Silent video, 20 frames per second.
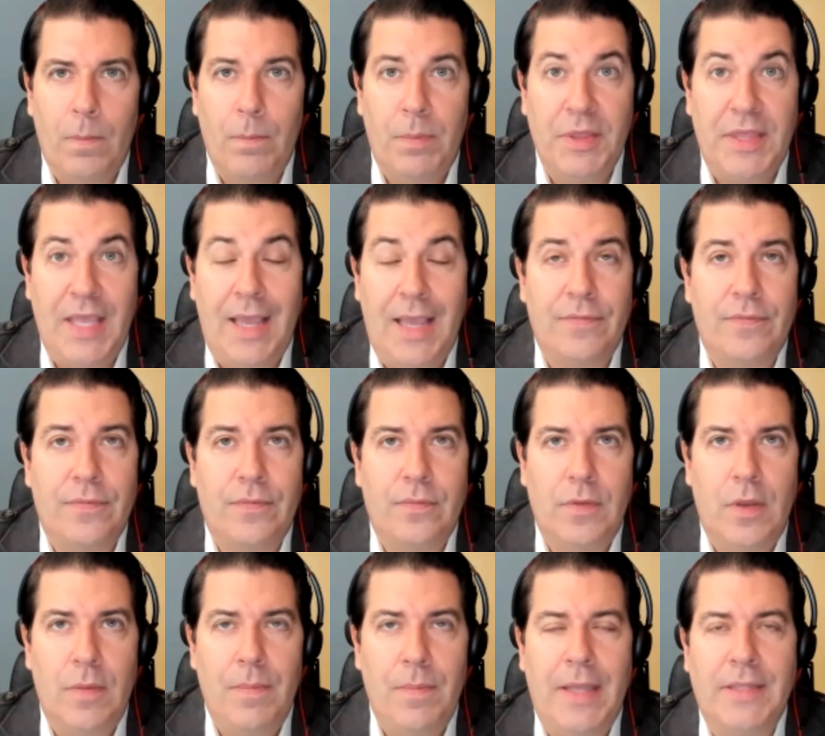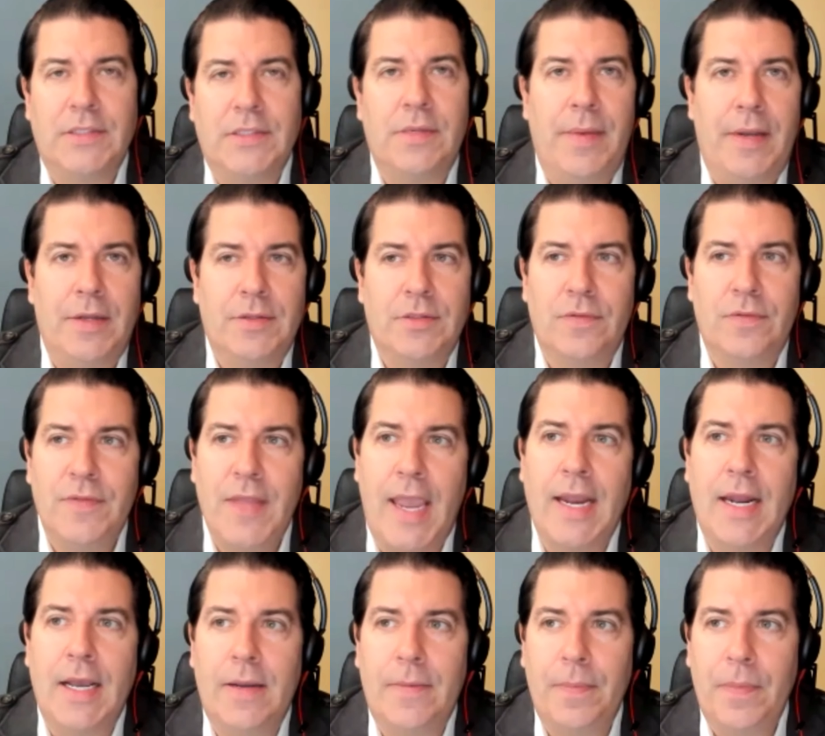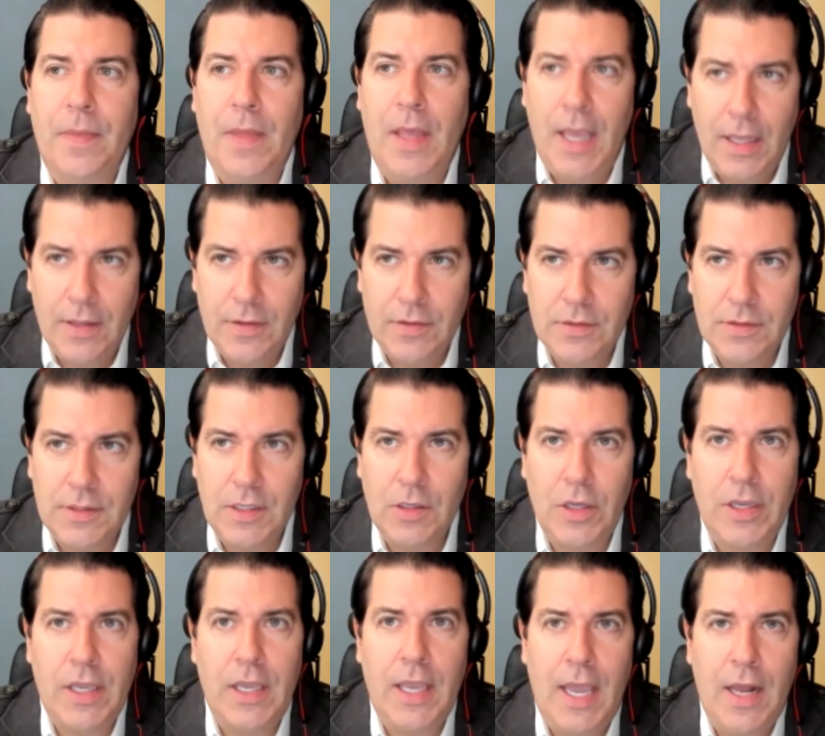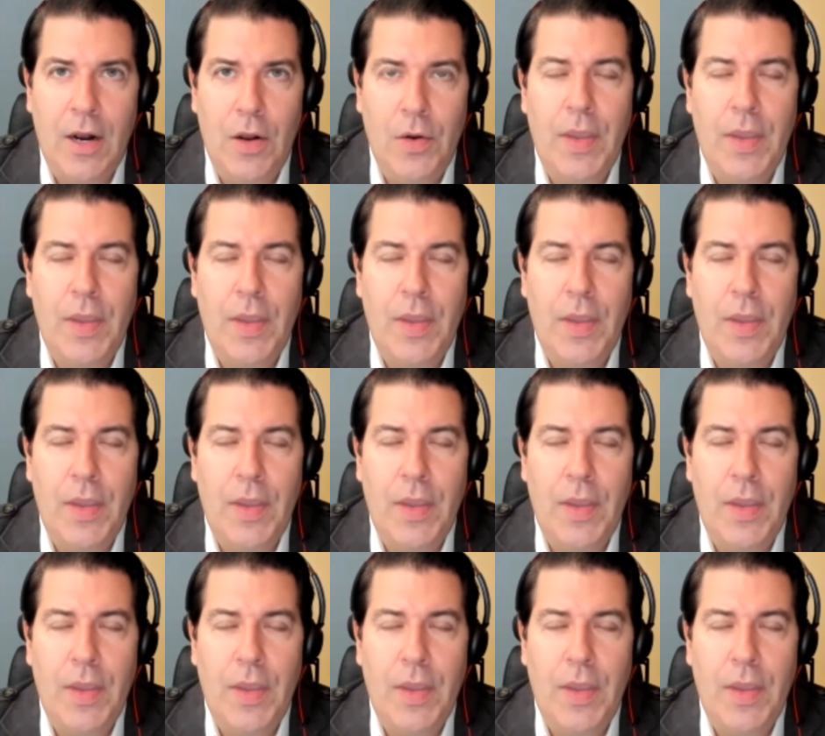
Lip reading: but they have immense amounts of data and they're looking at,